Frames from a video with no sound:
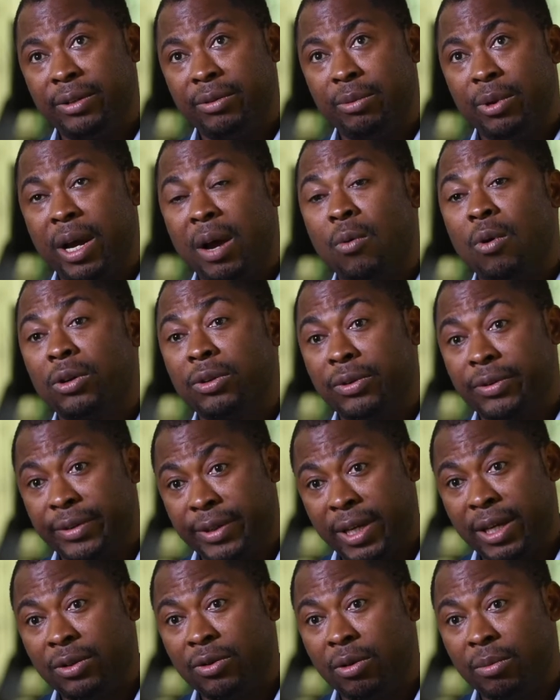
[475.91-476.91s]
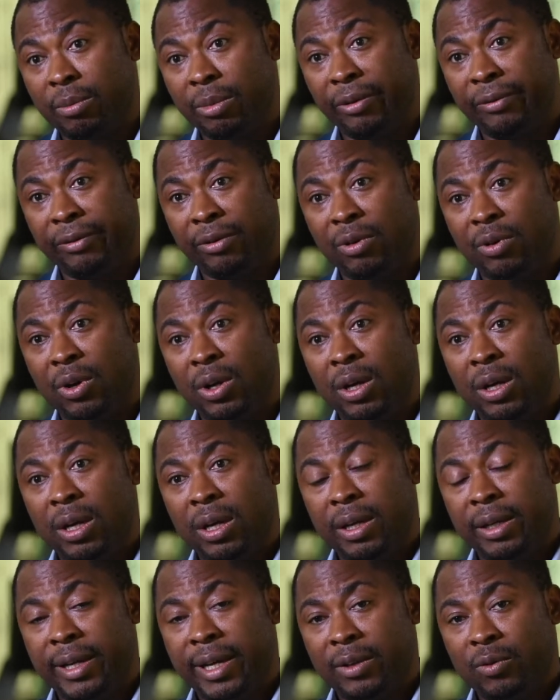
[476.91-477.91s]
You know, I worked on sensor before
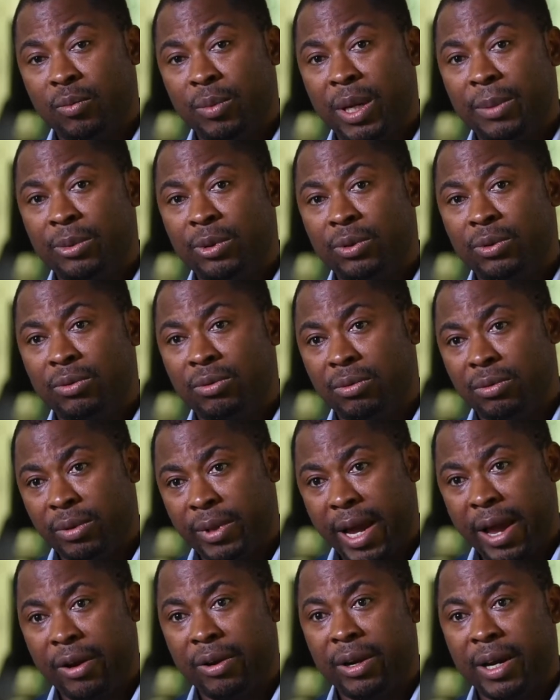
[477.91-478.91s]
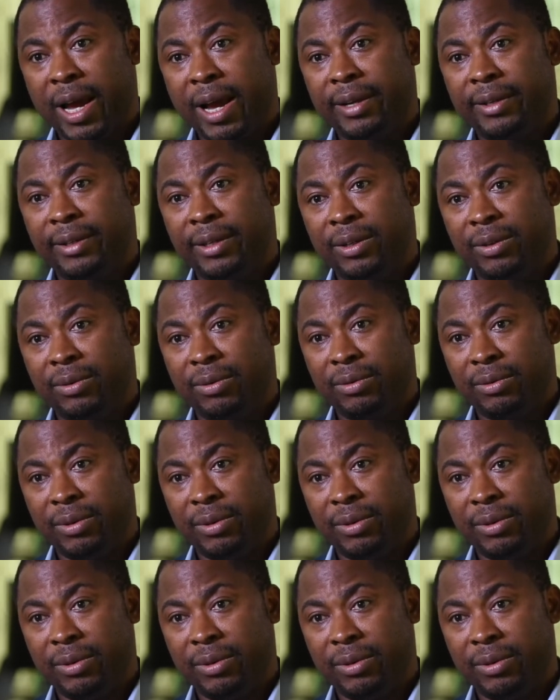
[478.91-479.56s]
that will be able to diagnose, you know,